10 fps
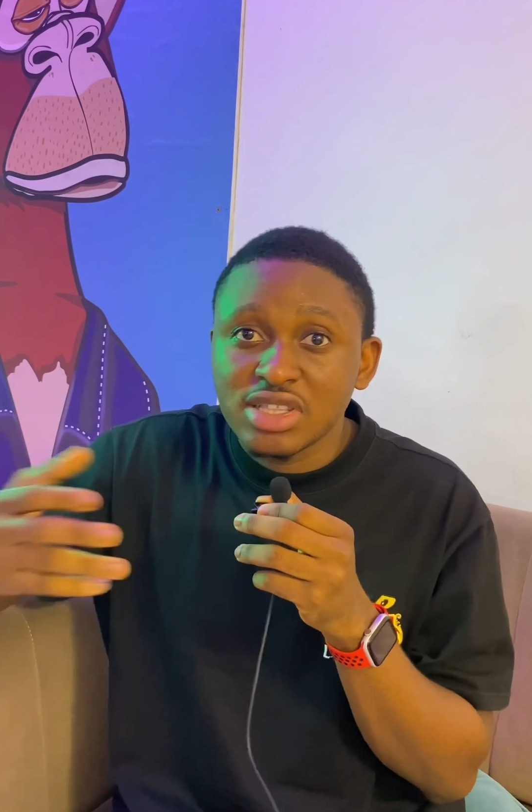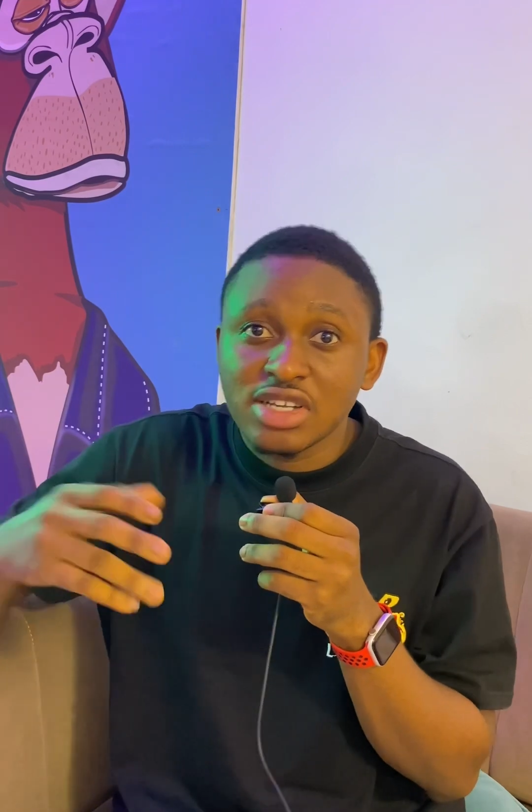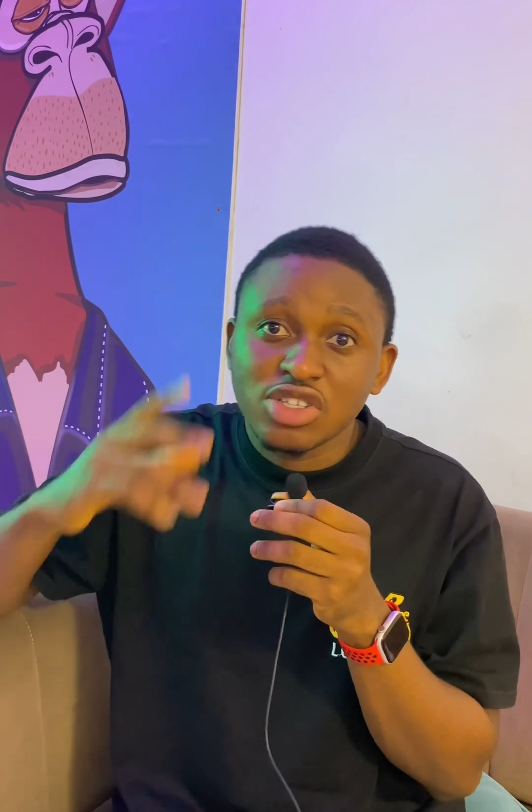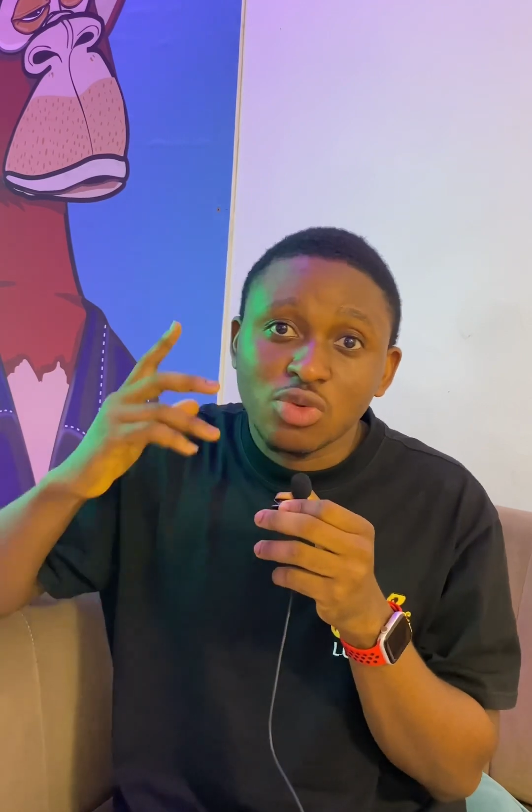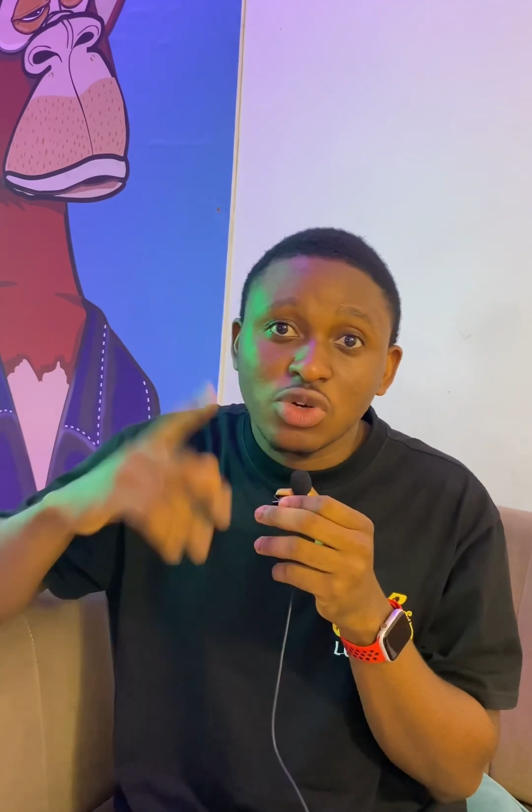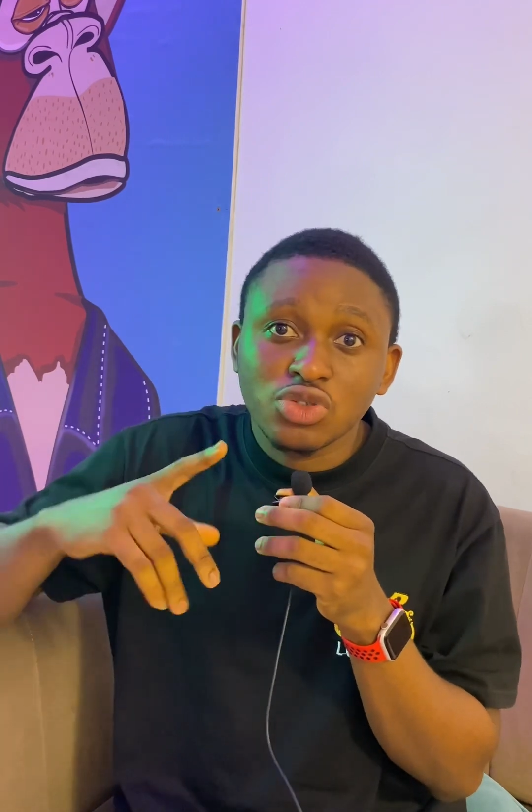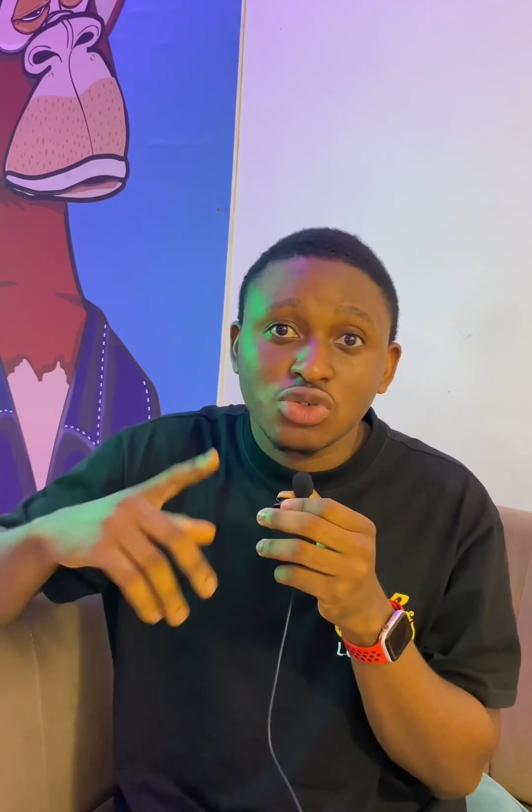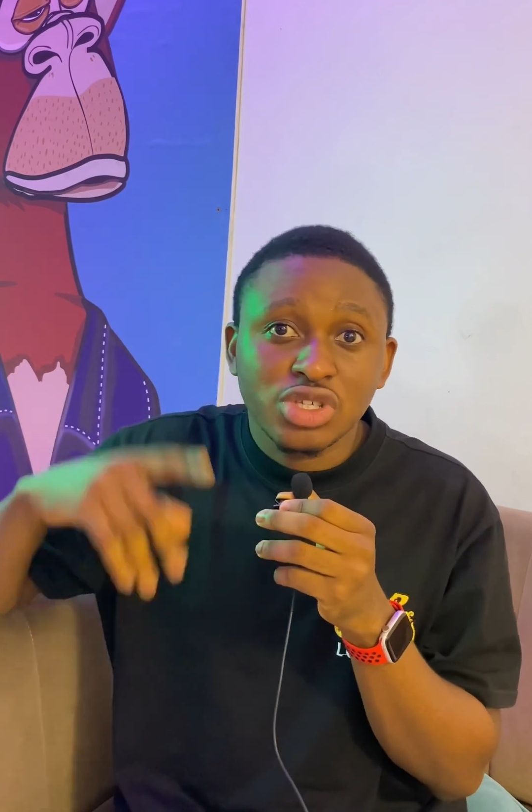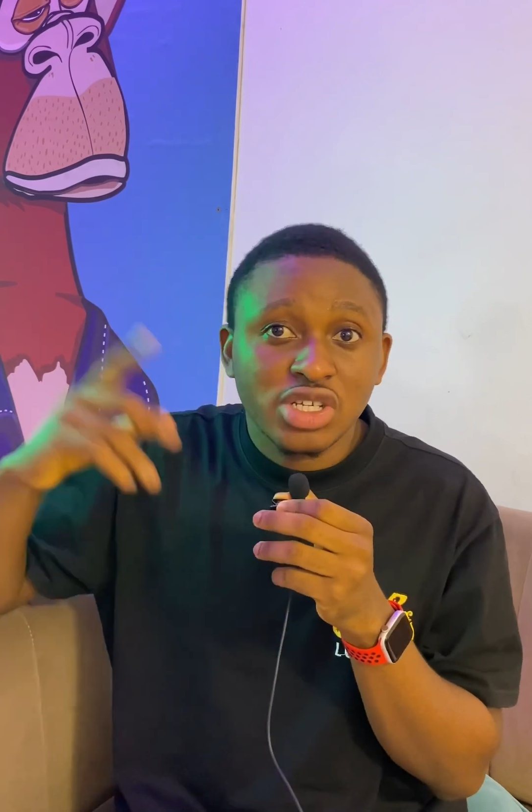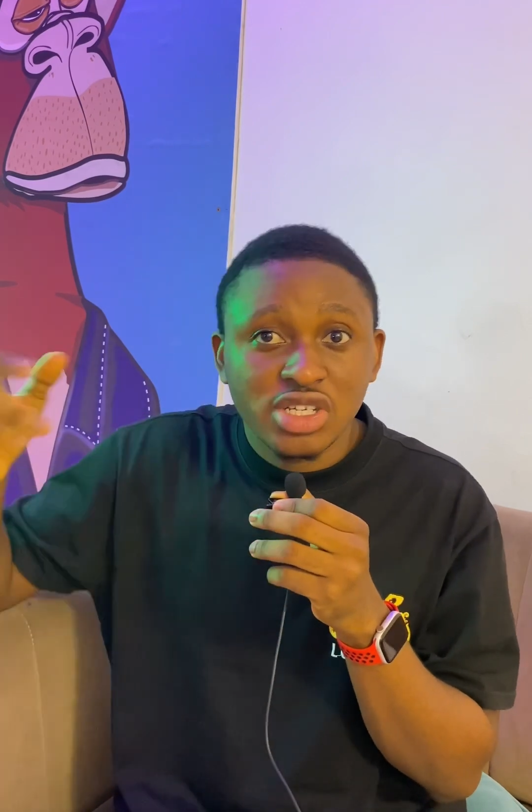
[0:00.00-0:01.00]
That is a 1 to
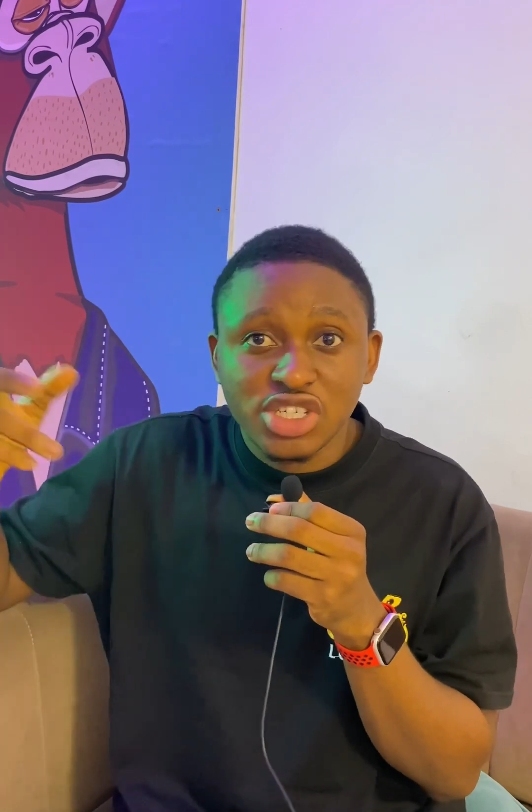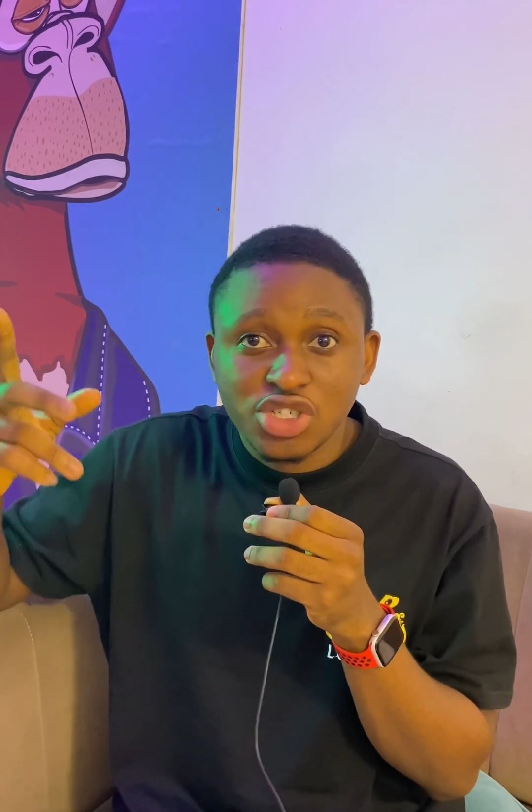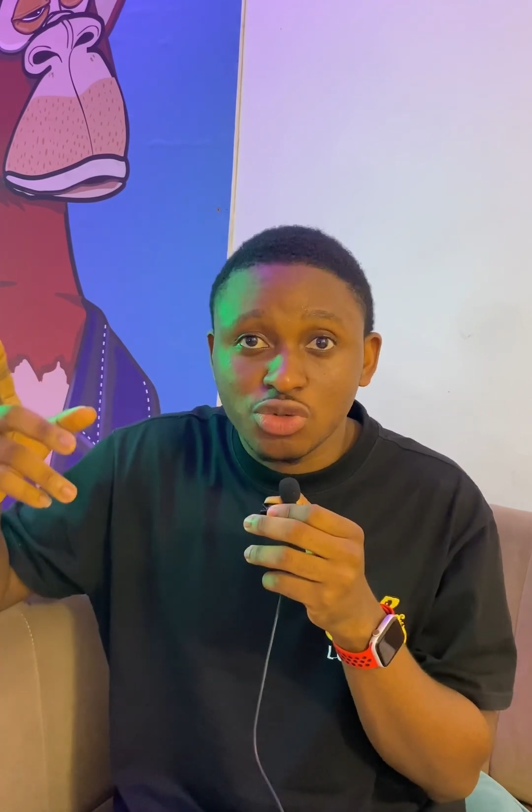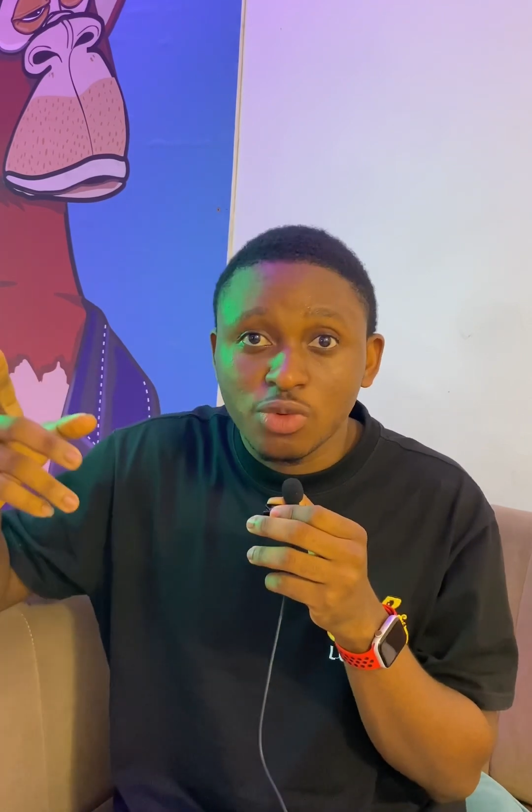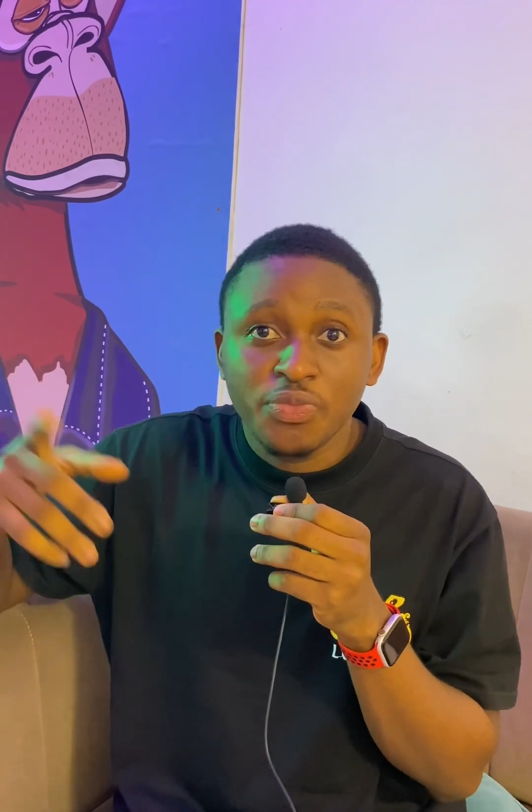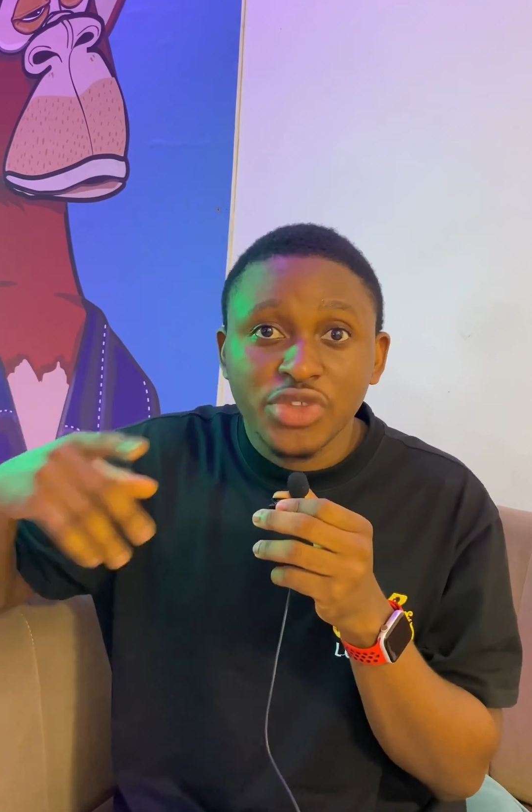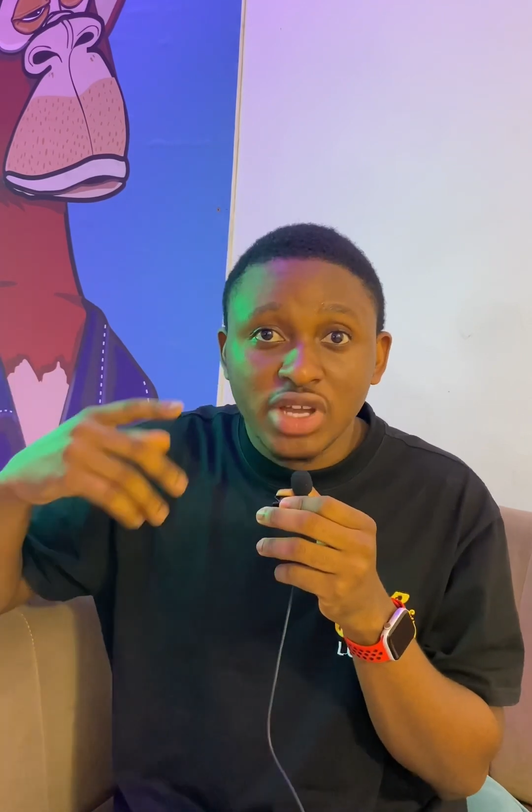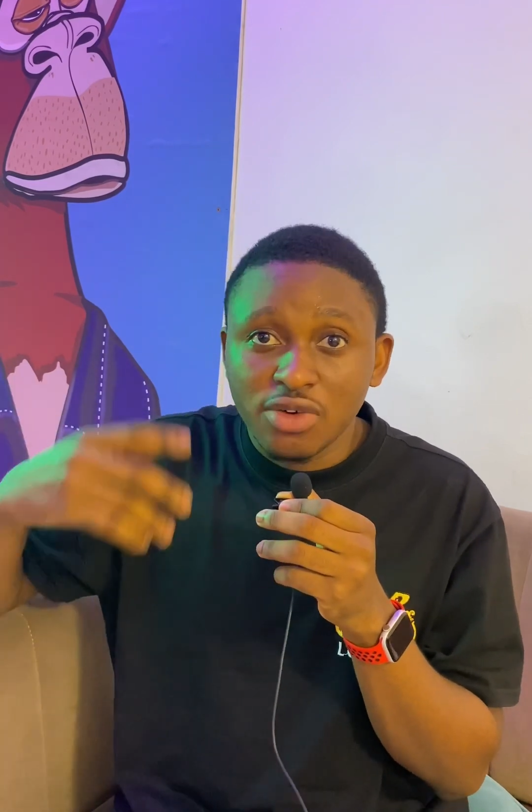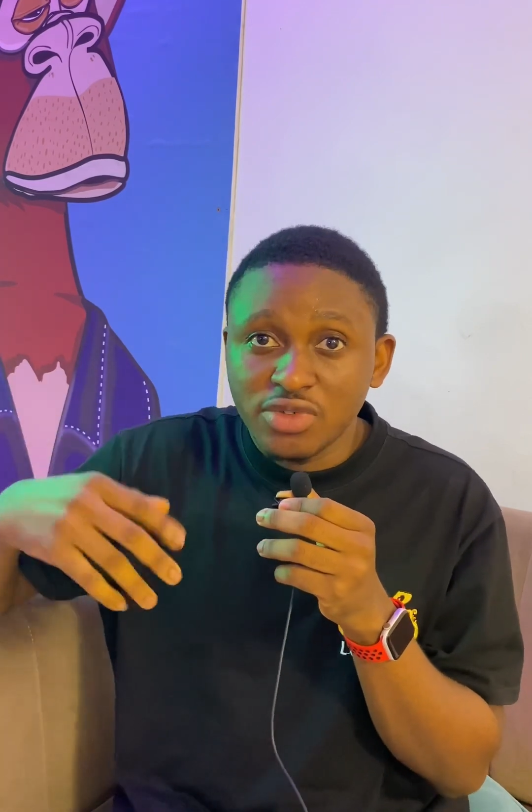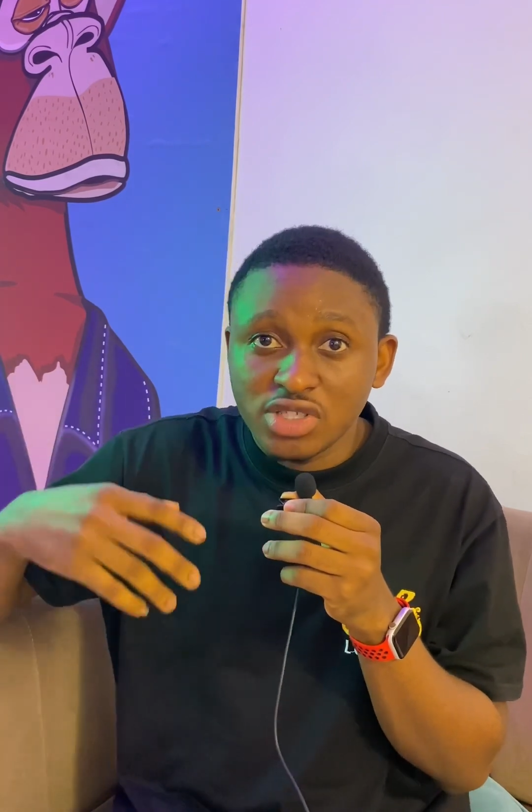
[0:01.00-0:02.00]
3 ratio
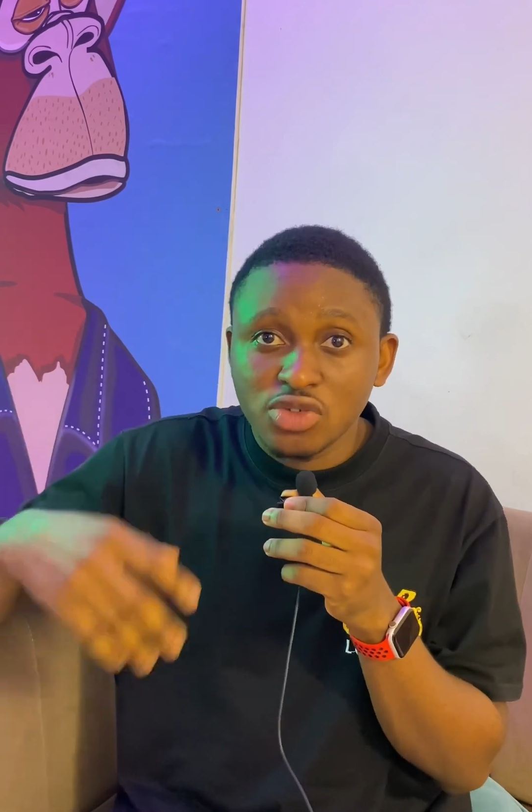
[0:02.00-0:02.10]
of it.